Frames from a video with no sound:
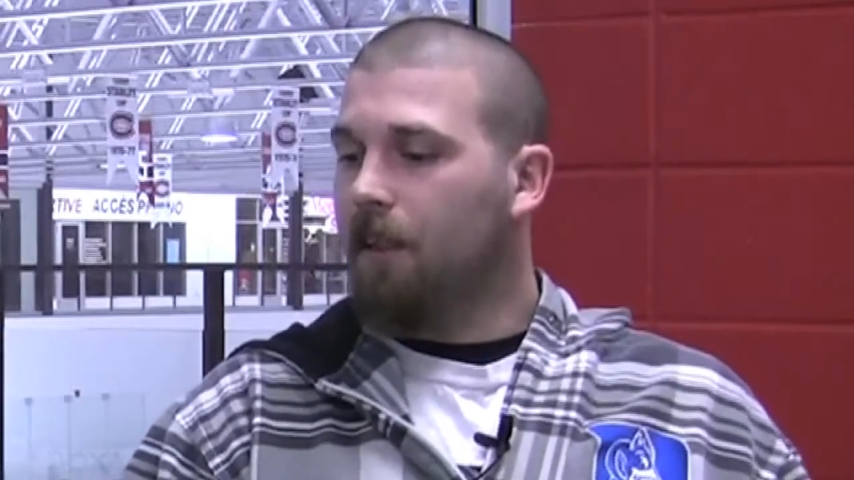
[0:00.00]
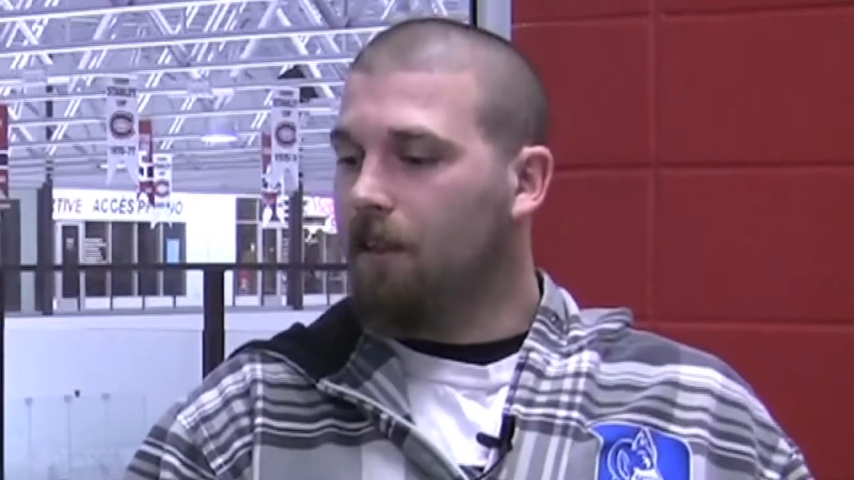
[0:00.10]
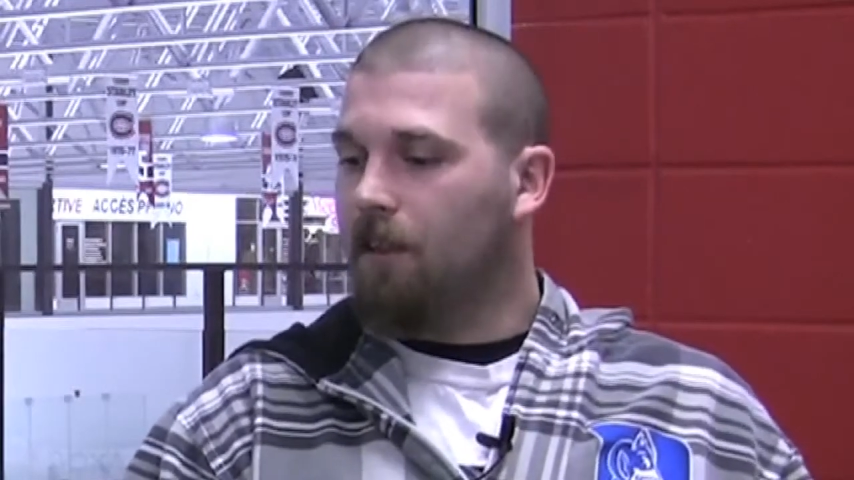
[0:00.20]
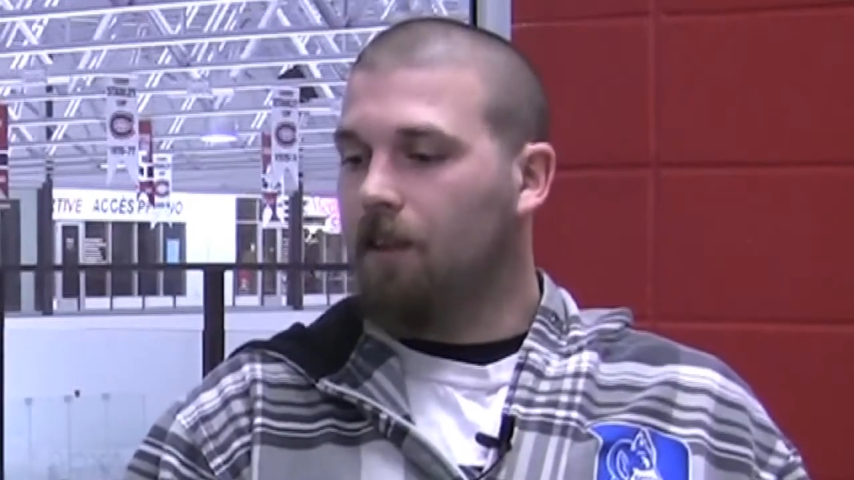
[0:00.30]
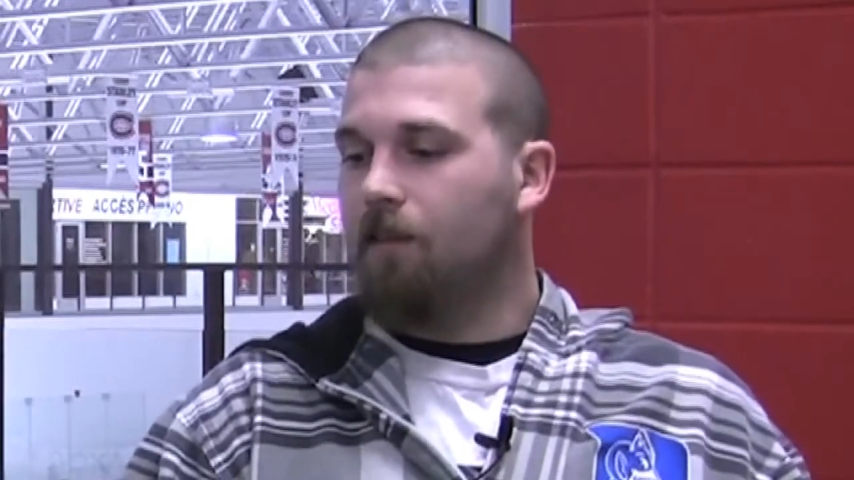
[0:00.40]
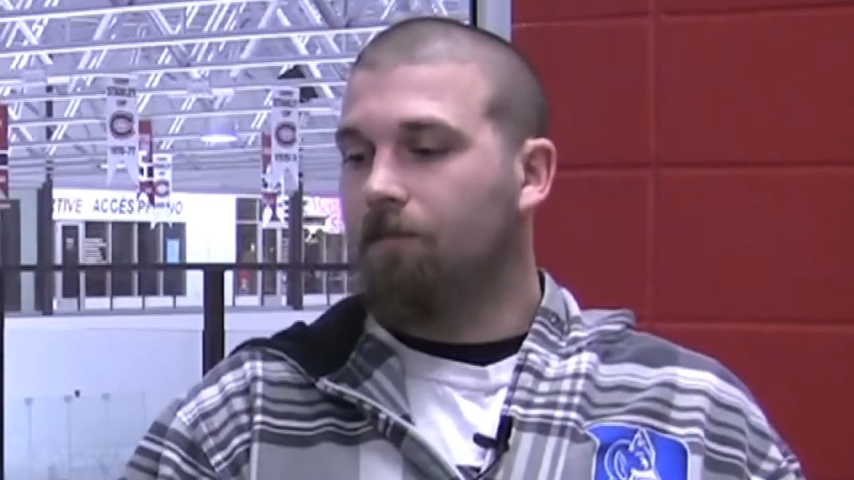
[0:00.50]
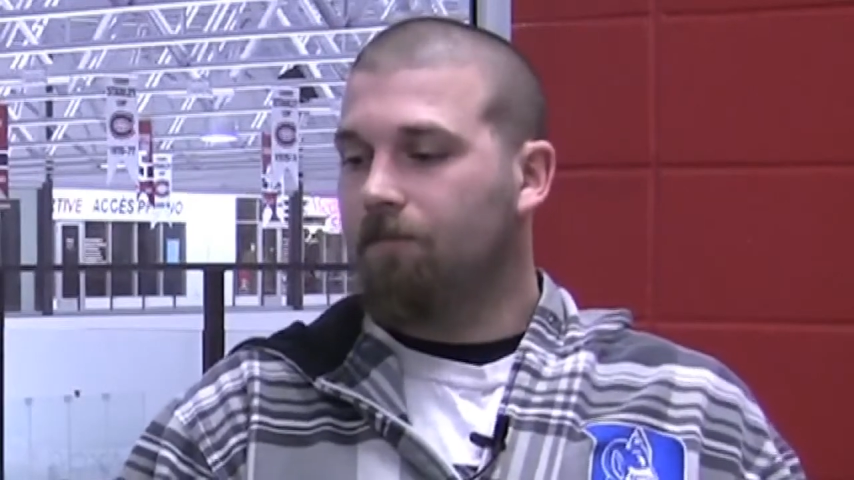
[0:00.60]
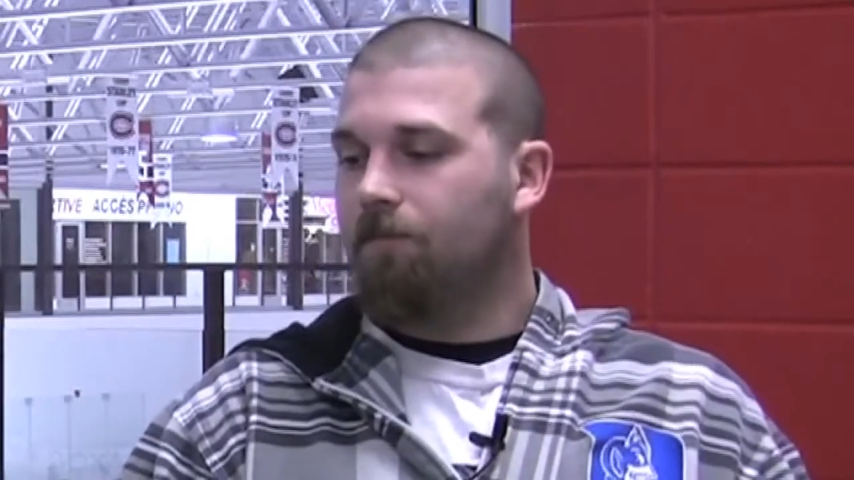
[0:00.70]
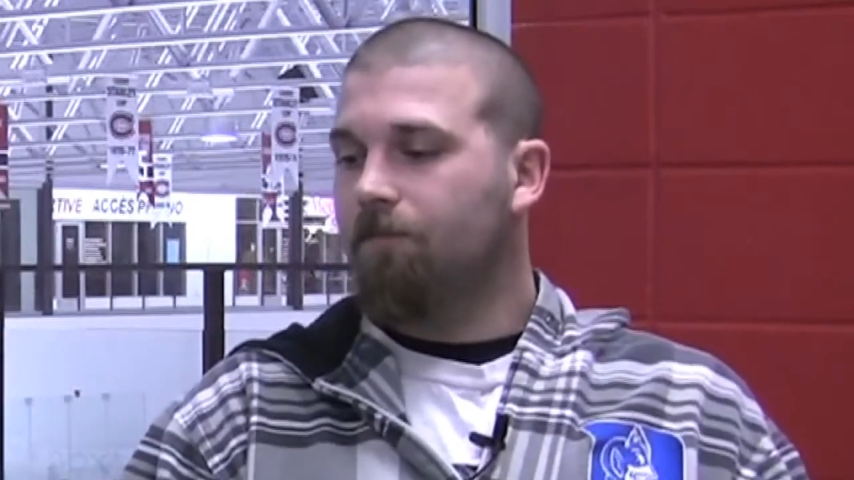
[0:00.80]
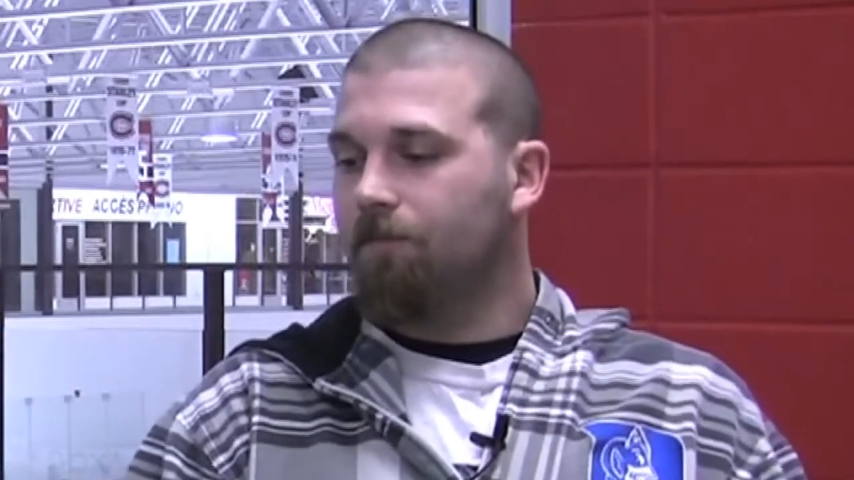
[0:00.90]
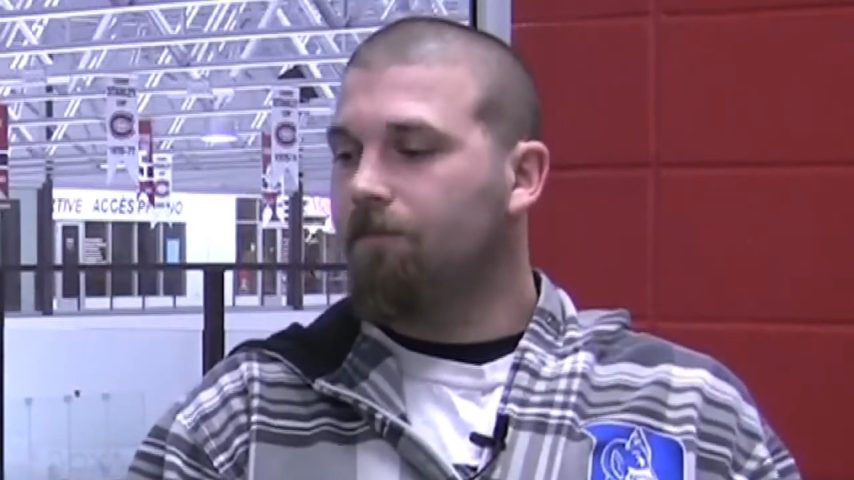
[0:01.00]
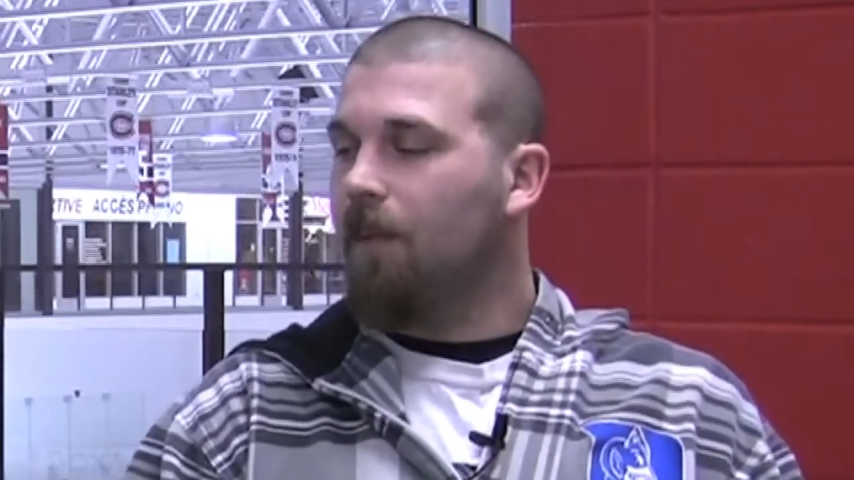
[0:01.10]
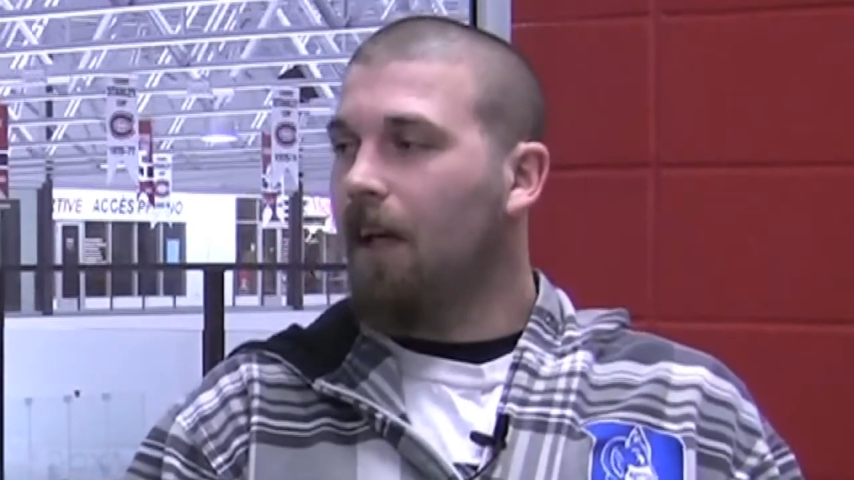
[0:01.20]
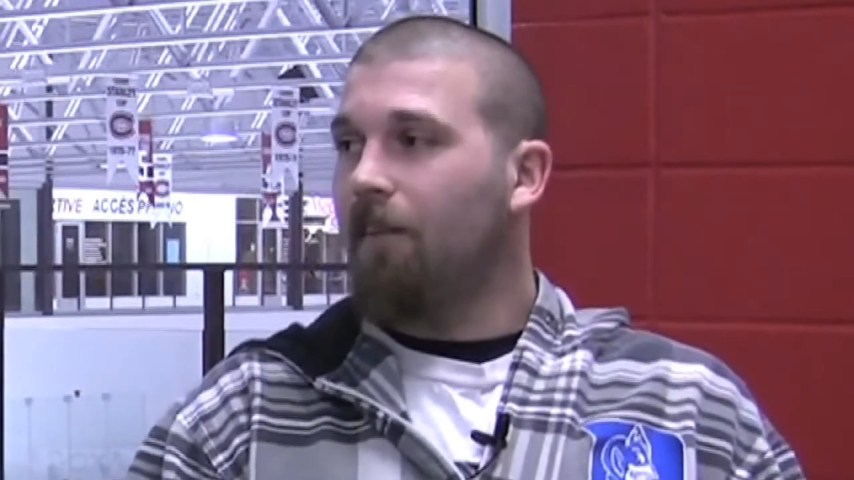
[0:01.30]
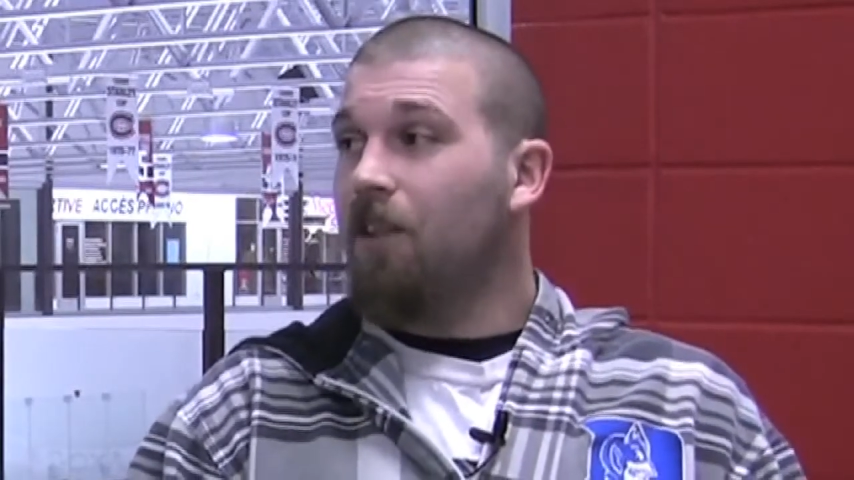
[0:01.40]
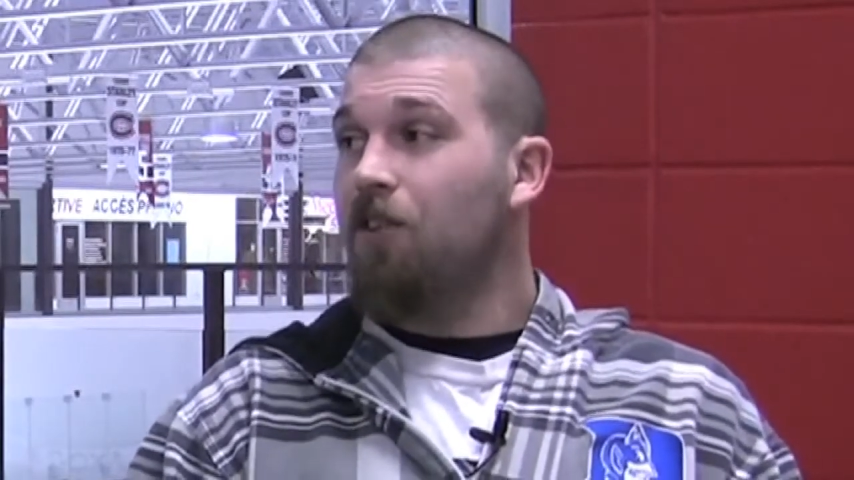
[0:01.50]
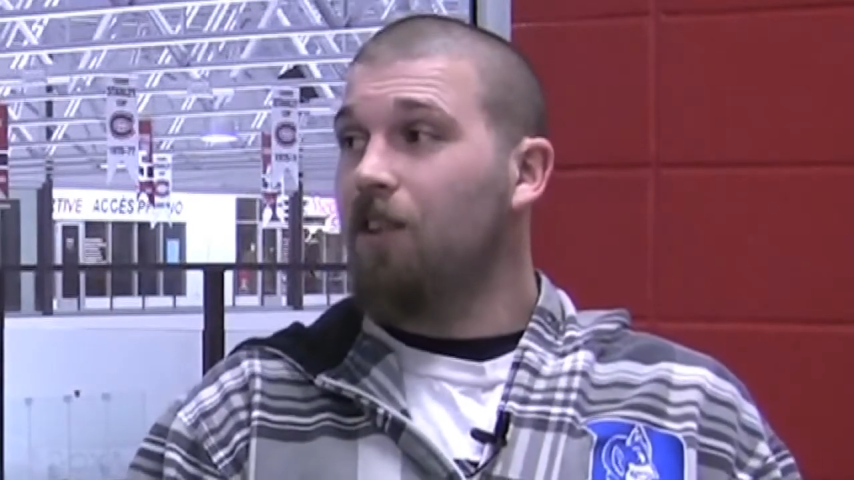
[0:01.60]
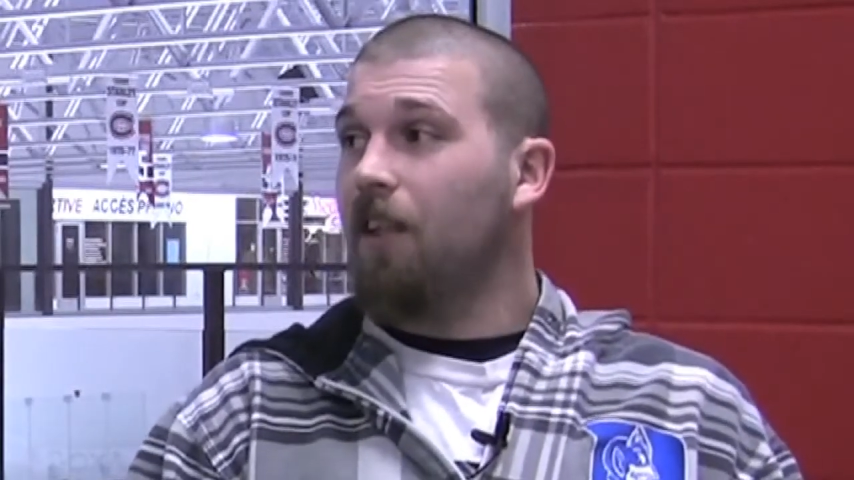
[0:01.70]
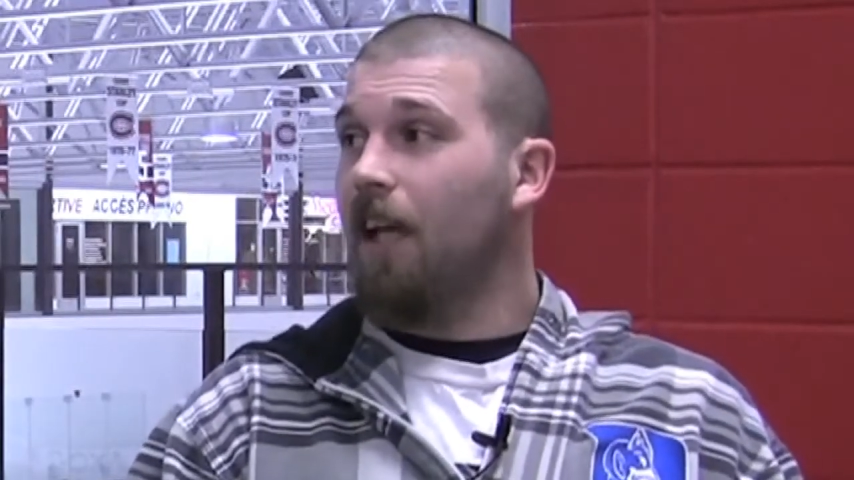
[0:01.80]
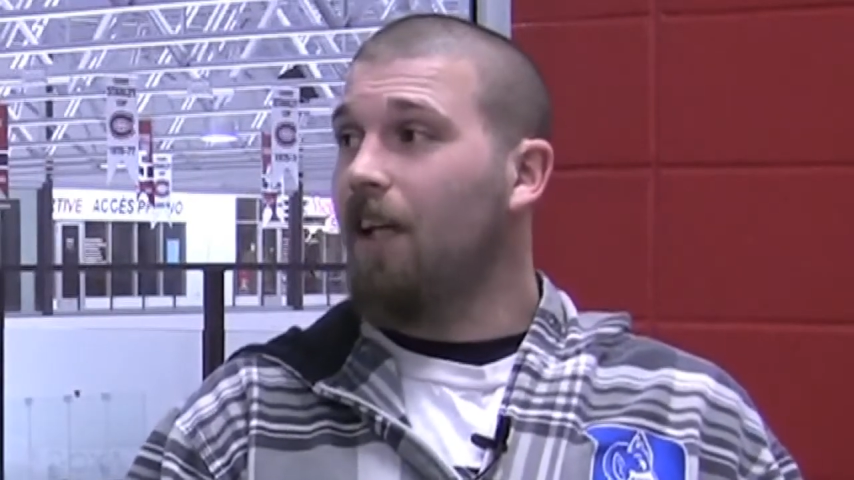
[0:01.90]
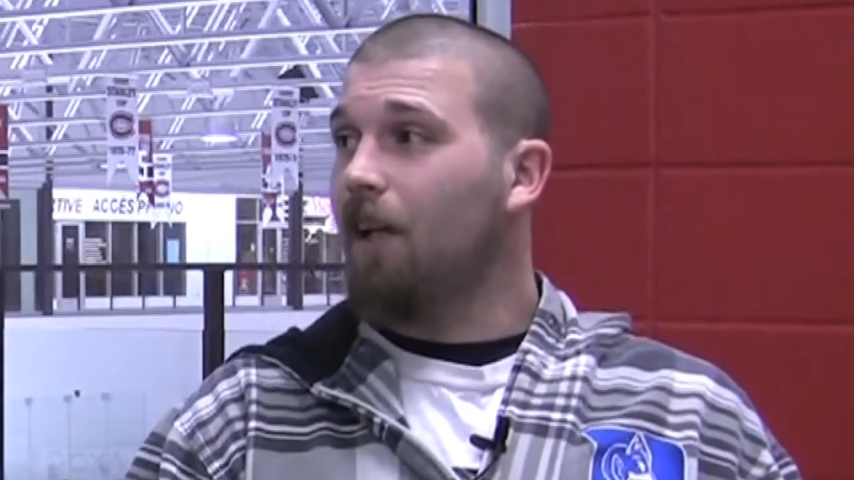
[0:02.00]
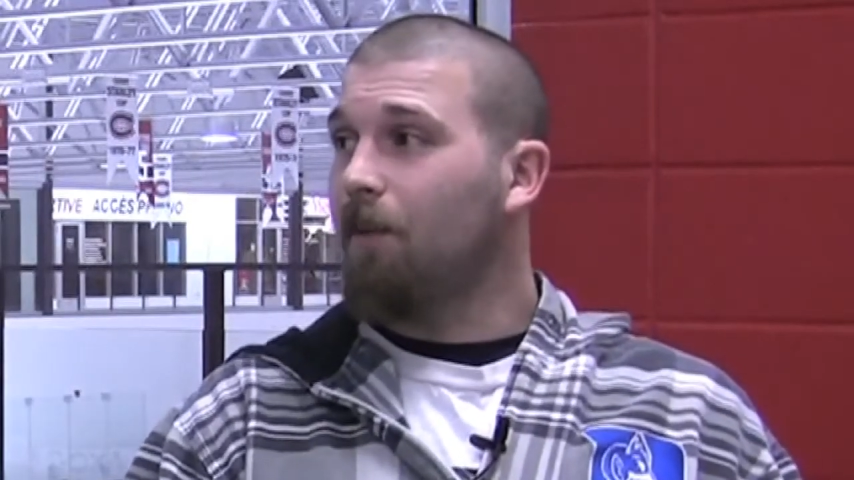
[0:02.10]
and eventually you'll get it.